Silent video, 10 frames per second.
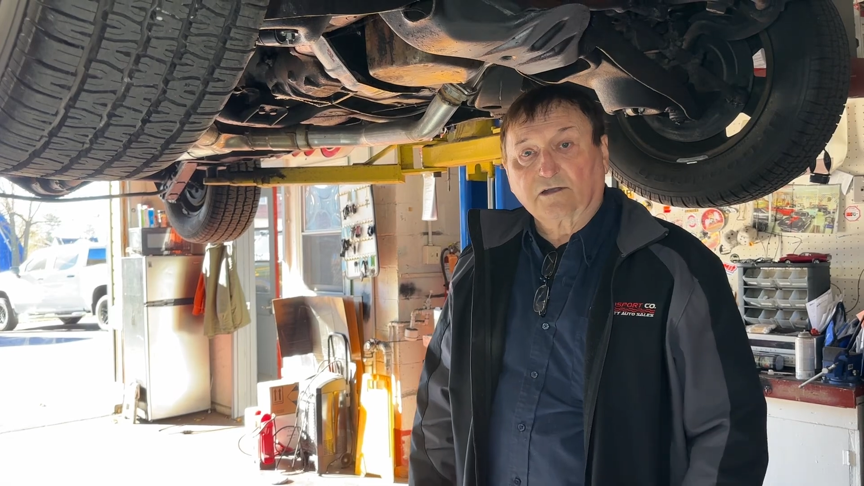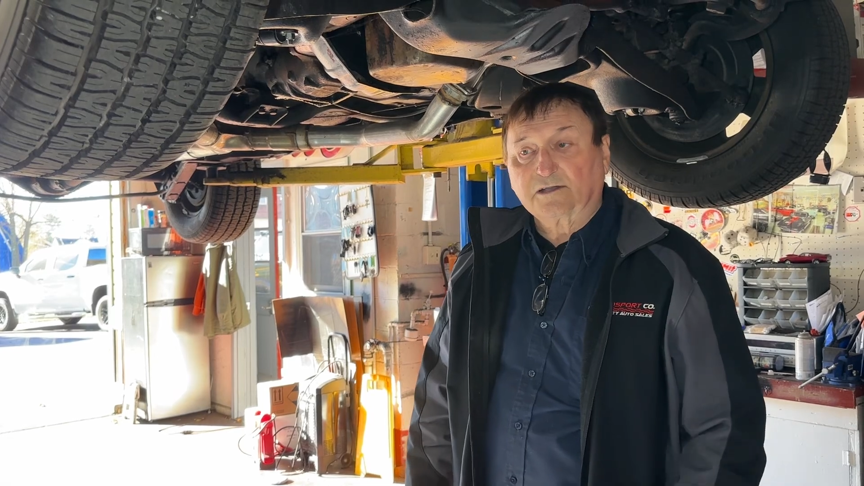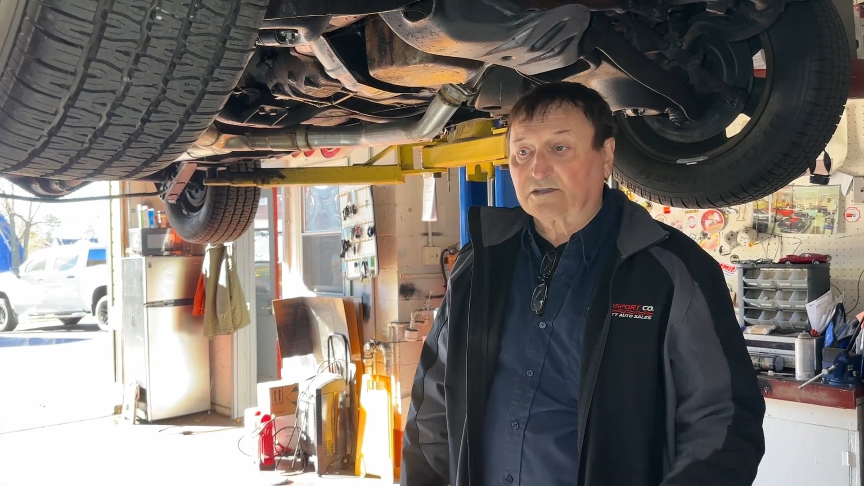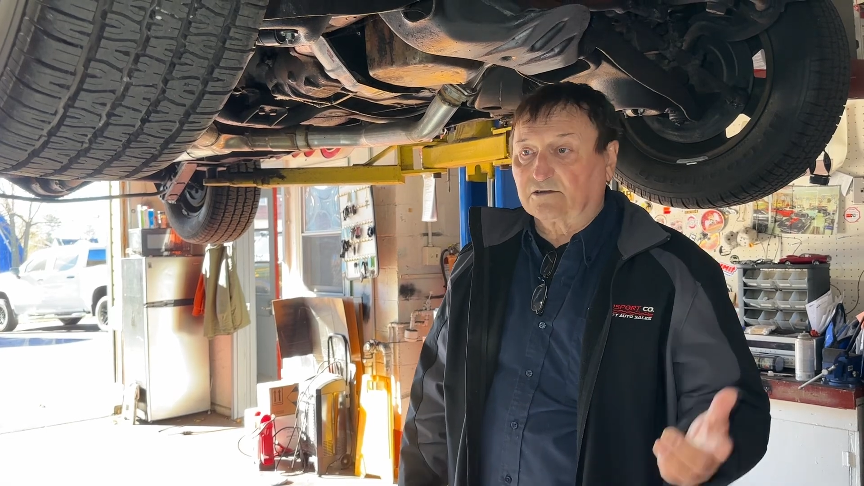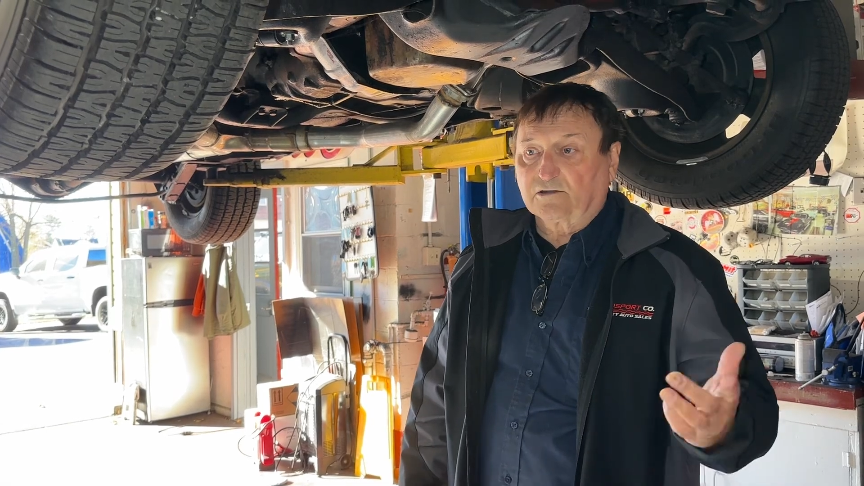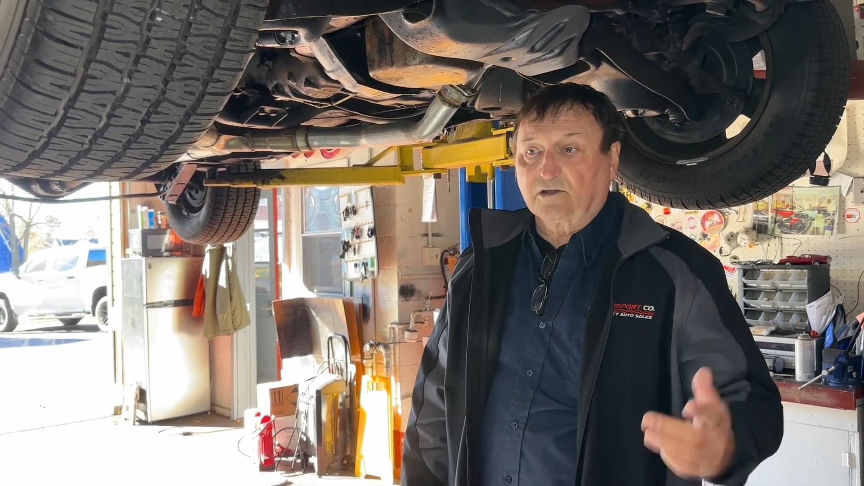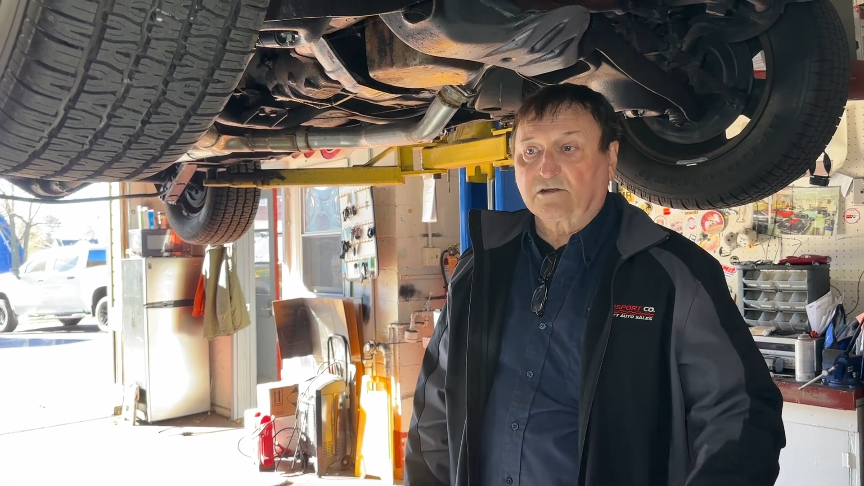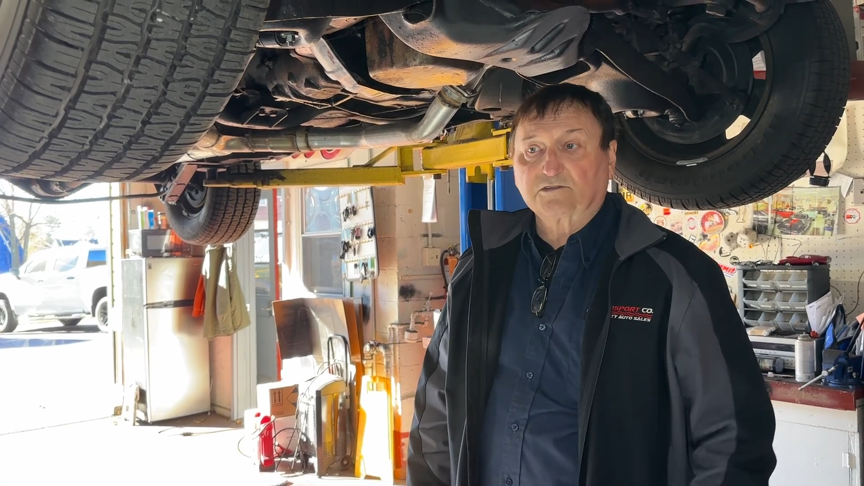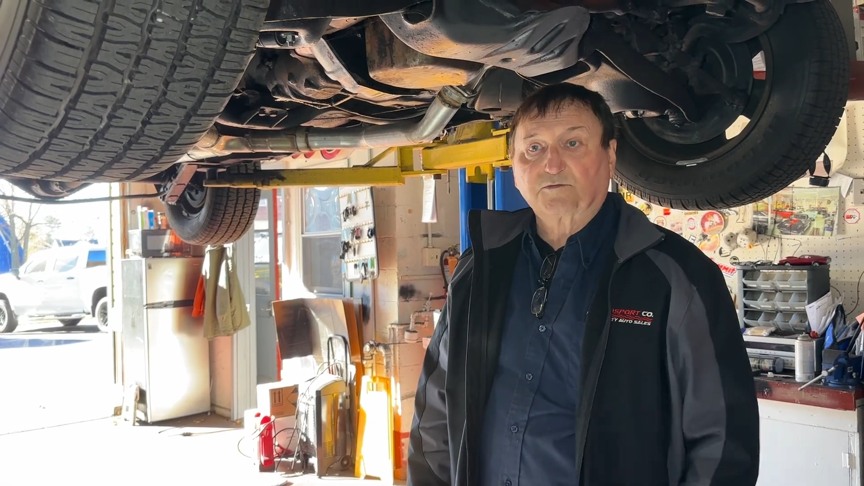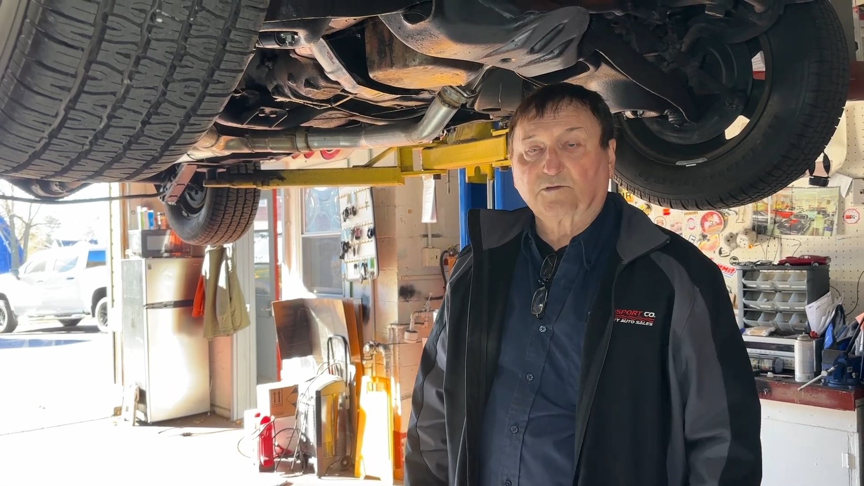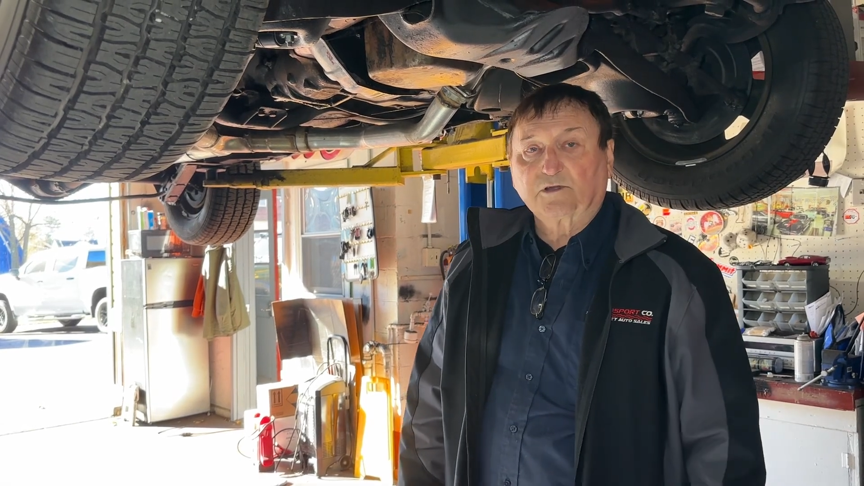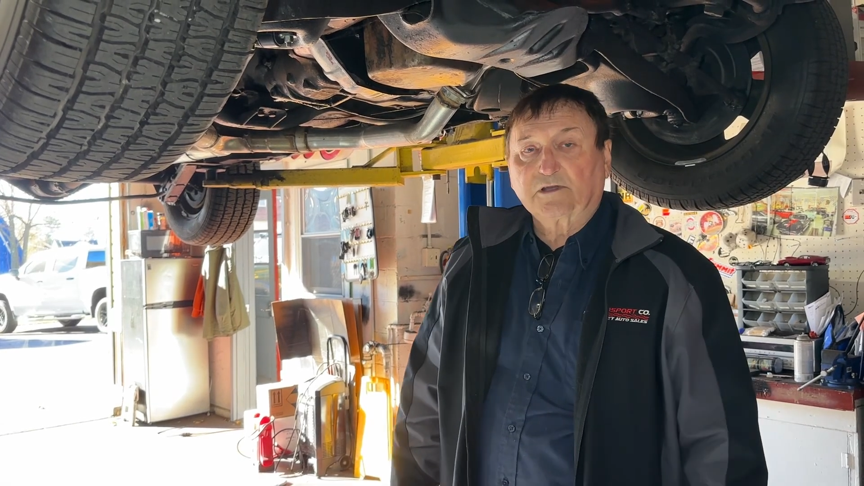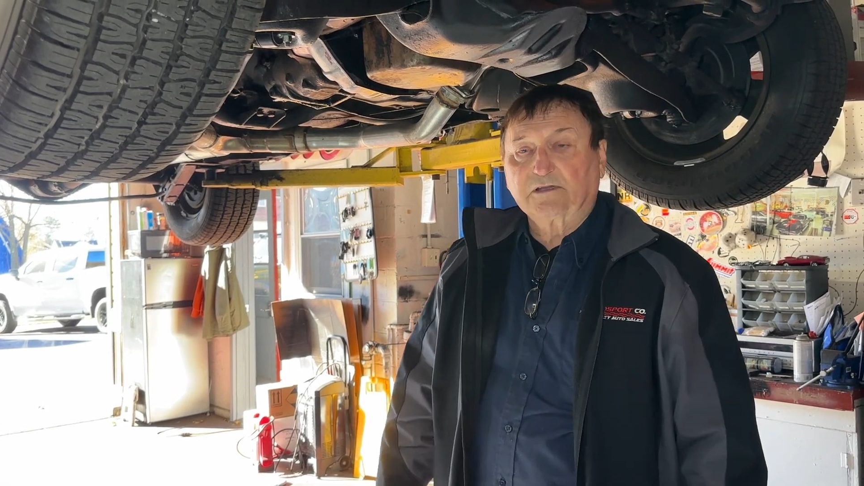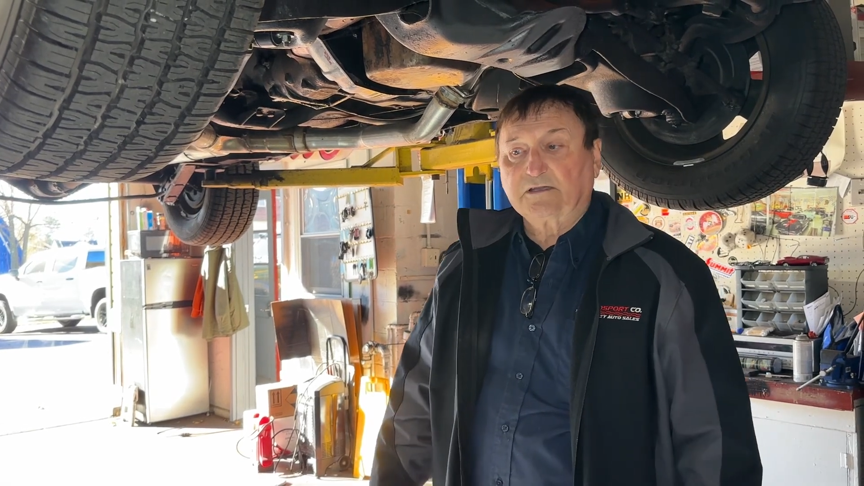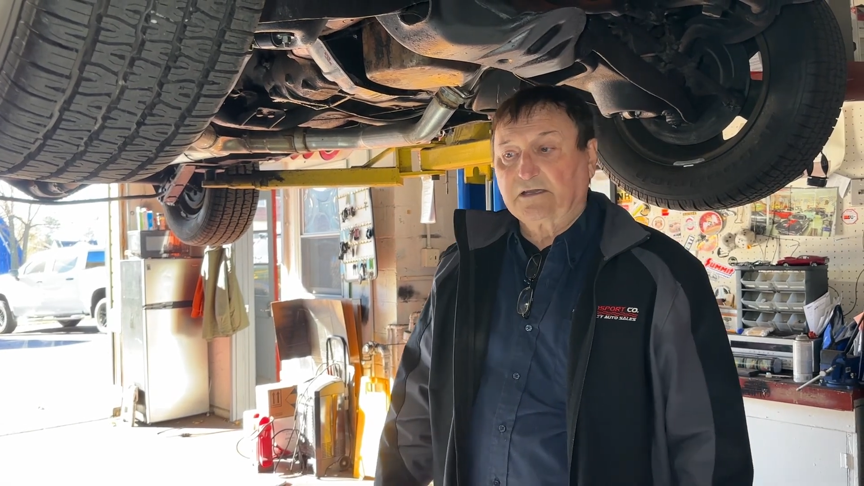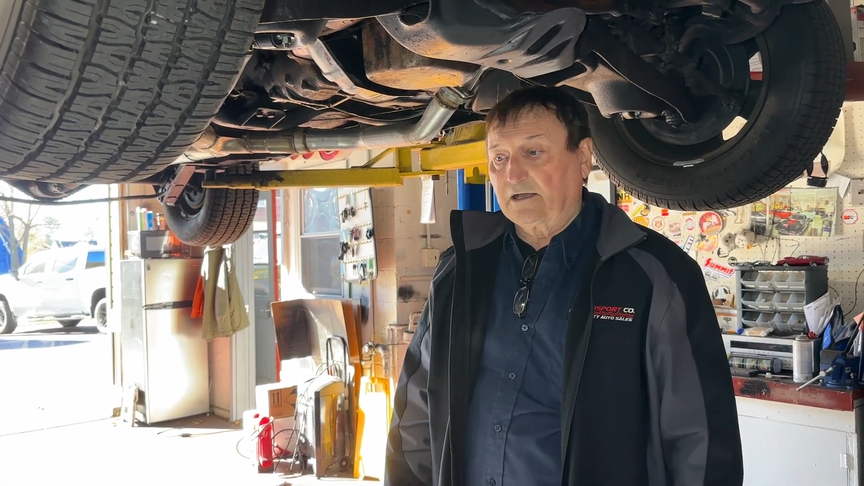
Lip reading: And it's here at Autosport in